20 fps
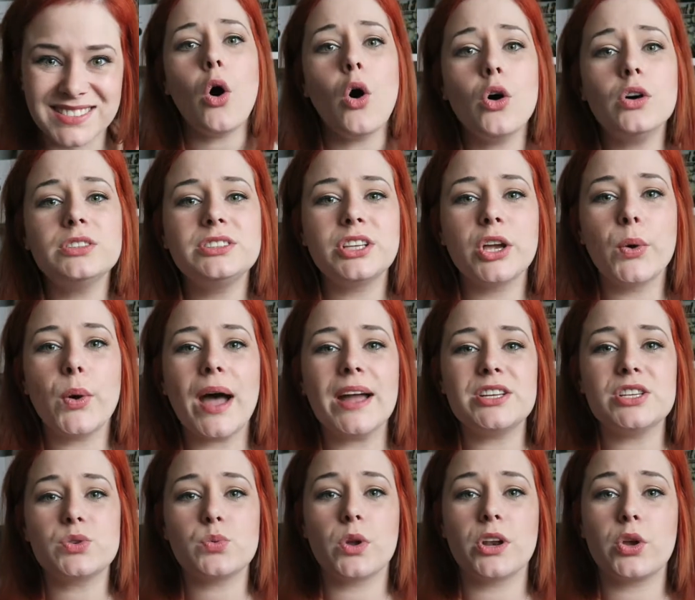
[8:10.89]
Also,
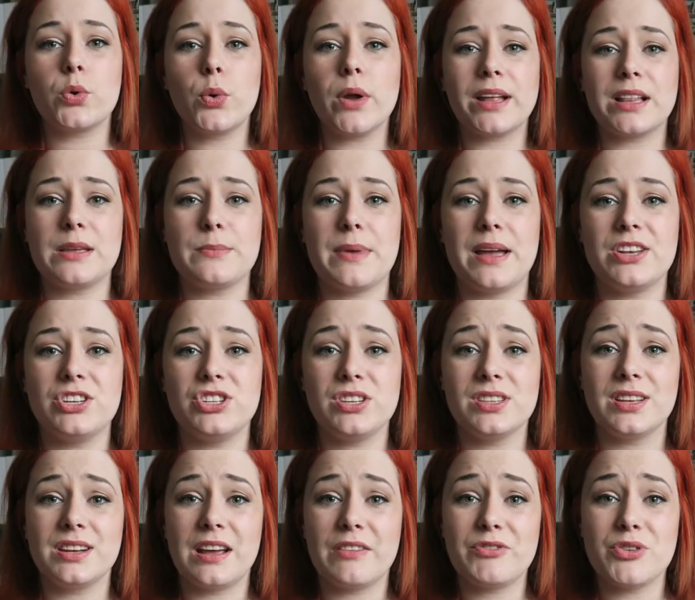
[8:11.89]
I just want to quickly
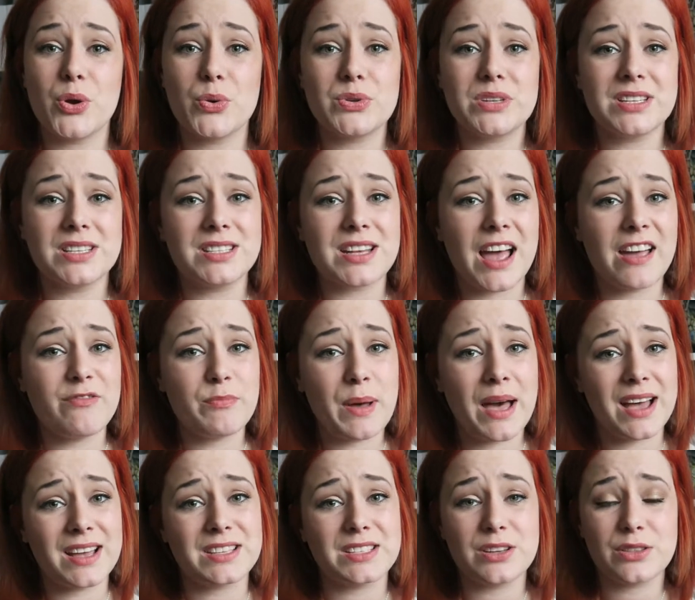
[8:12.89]
mention that I've noticed I've
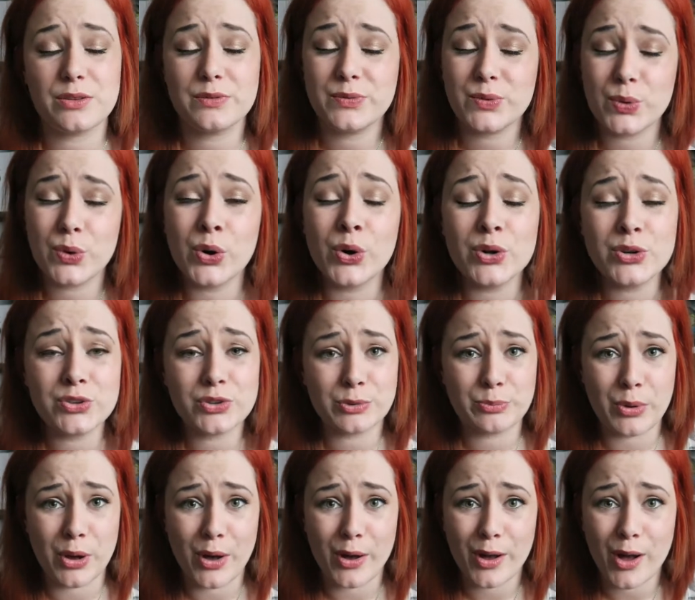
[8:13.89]
passed the four
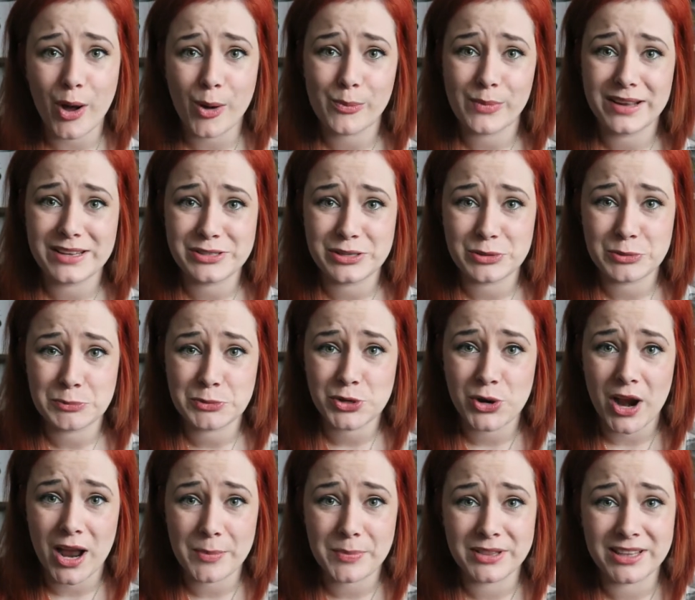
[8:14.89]
hundred mark on my
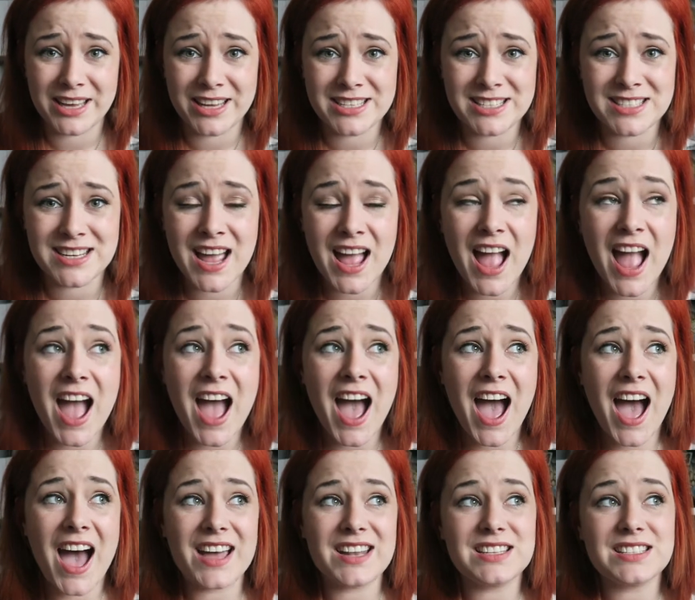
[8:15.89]
subscriber list,
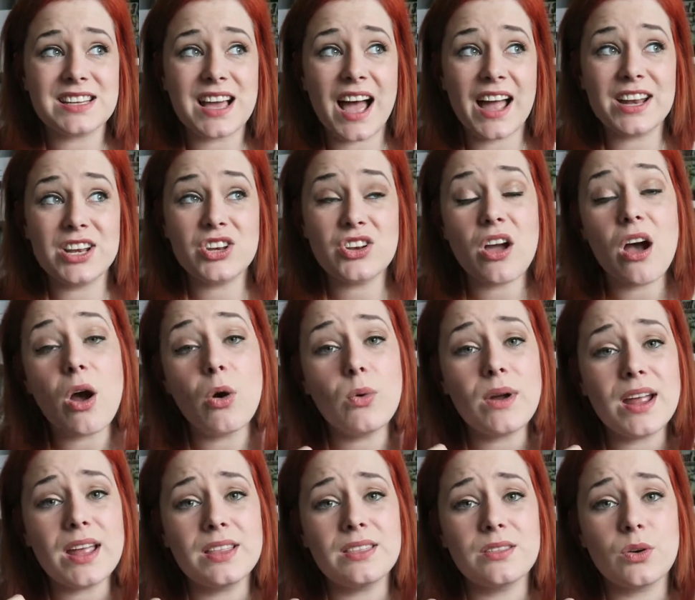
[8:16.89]
and I
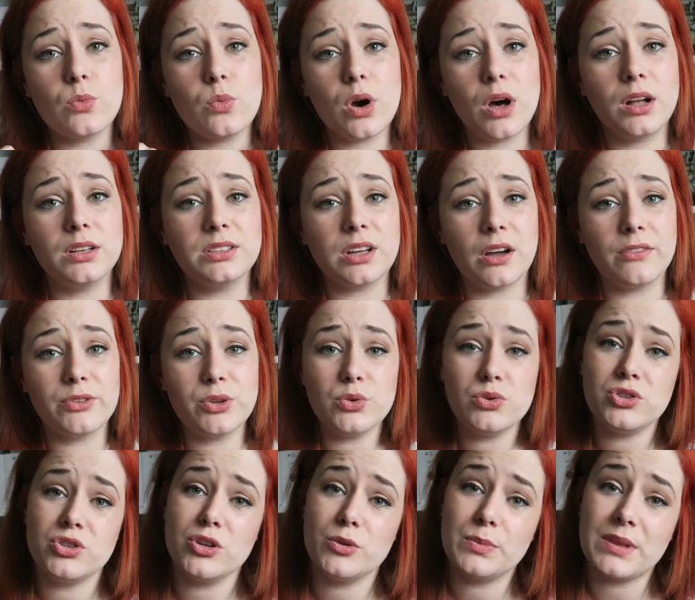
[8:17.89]
know in the world of
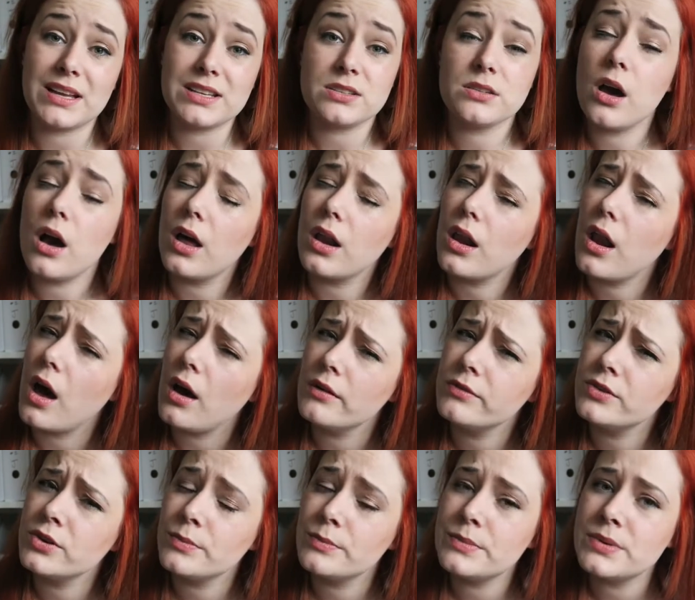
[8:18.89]
YouTube that's not a lot
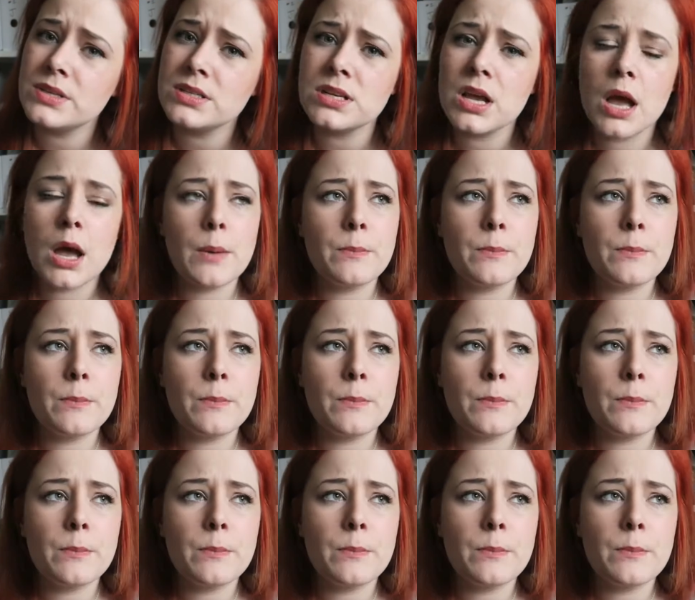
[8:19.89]
of numbers,